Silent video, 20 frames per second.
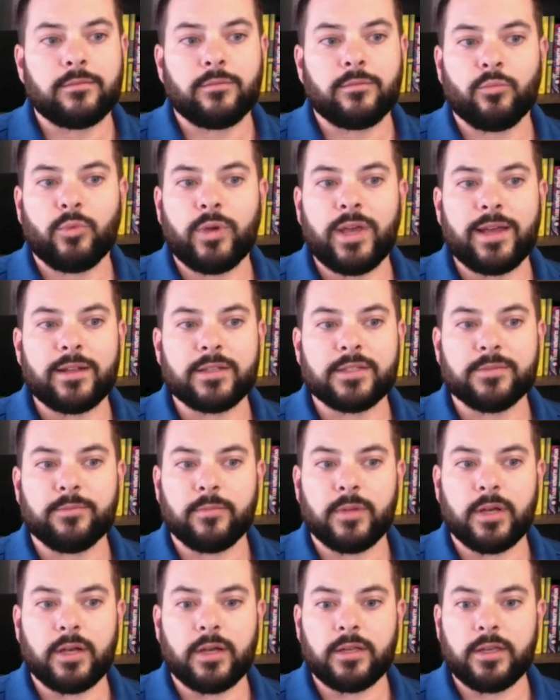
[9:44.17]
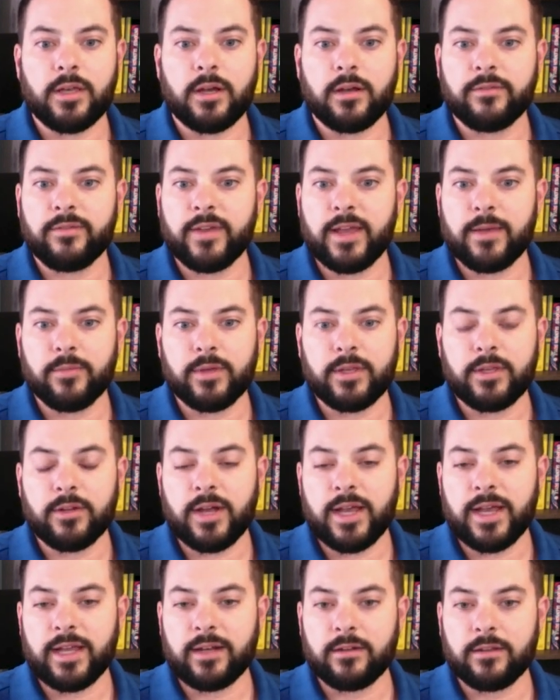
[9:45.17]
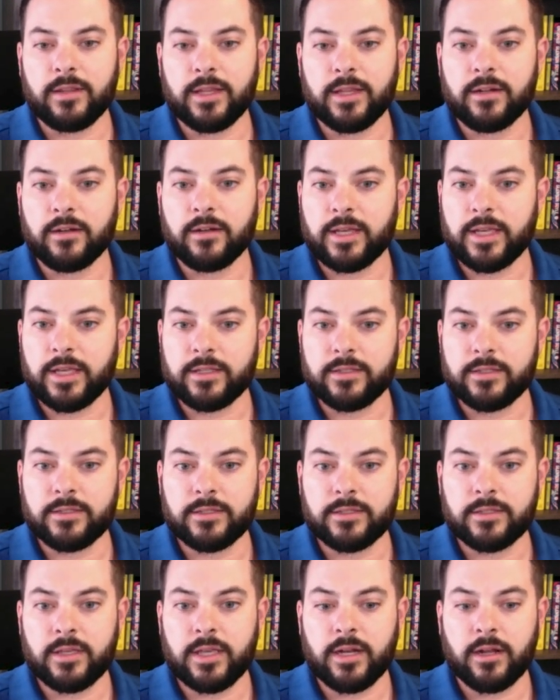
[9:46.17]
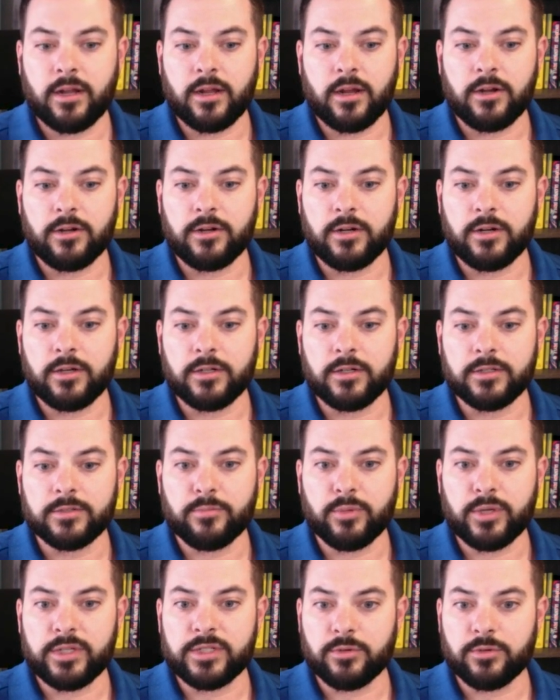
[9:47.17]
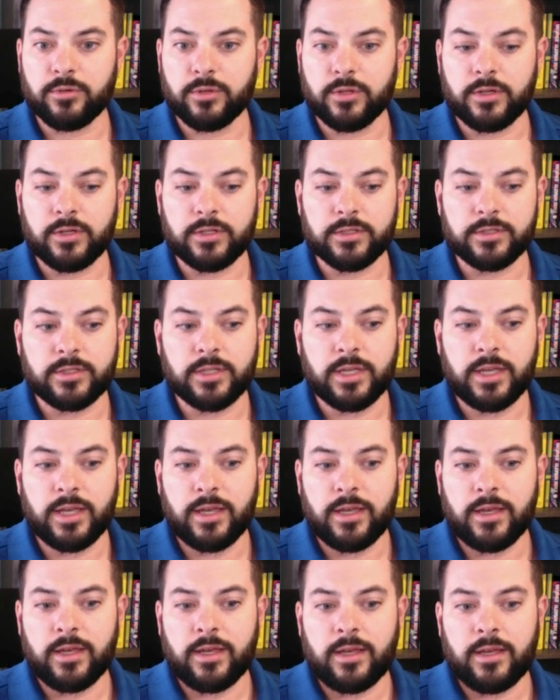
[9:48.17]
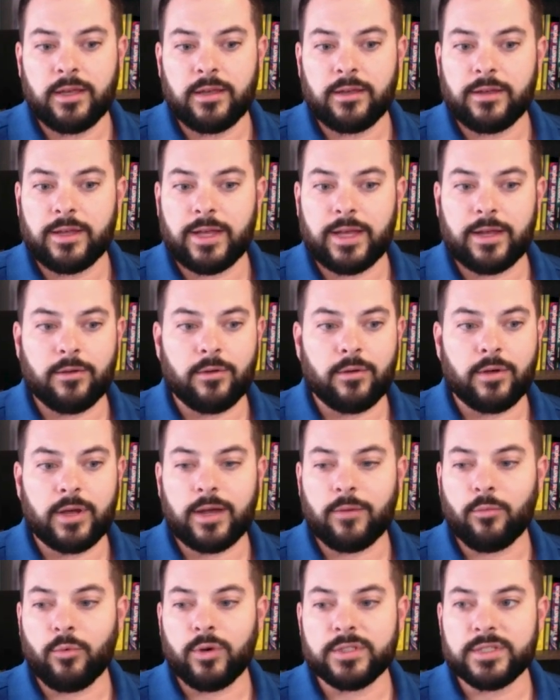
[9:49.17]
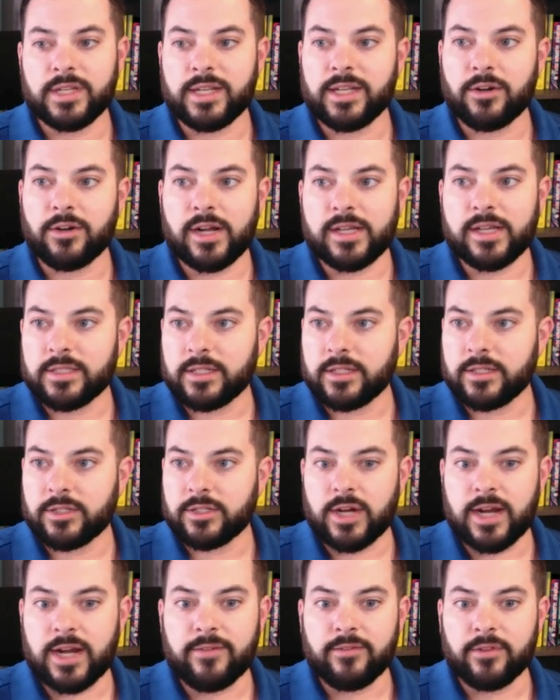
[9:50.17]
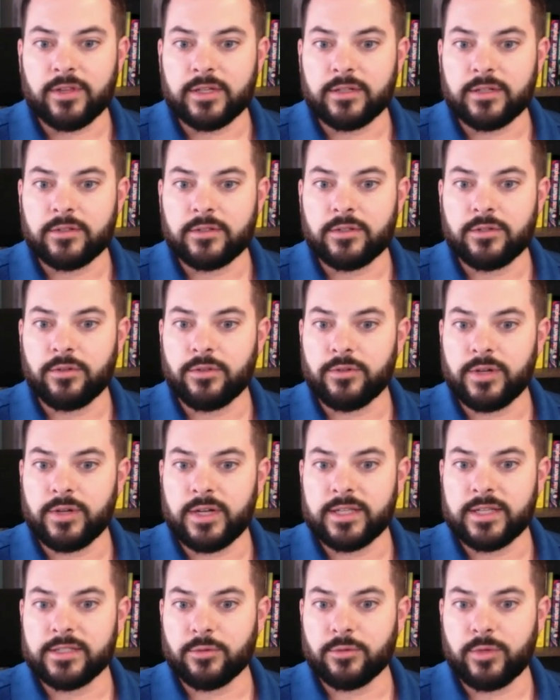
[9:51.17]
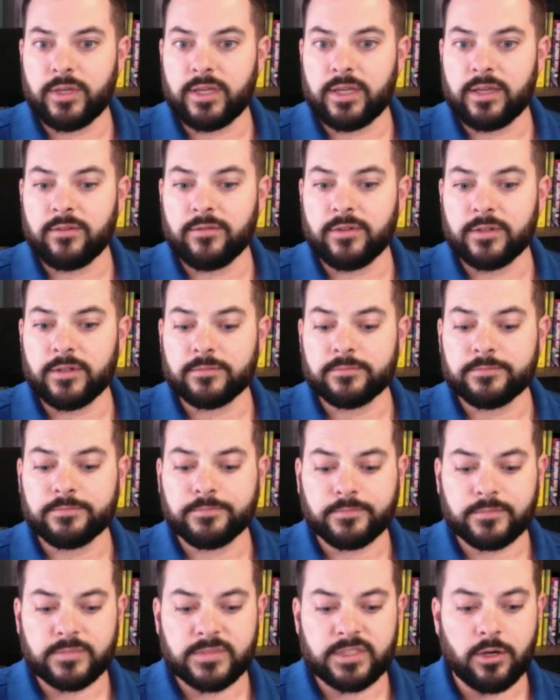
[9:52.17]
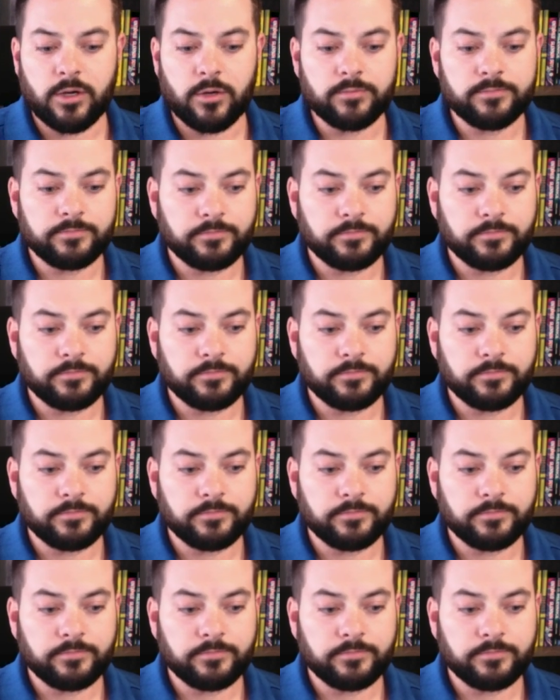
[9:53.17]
we had a young family. I had little kids, kindergartners, preschoolers. I wasn't interested in traveling 2-3 days a week even. So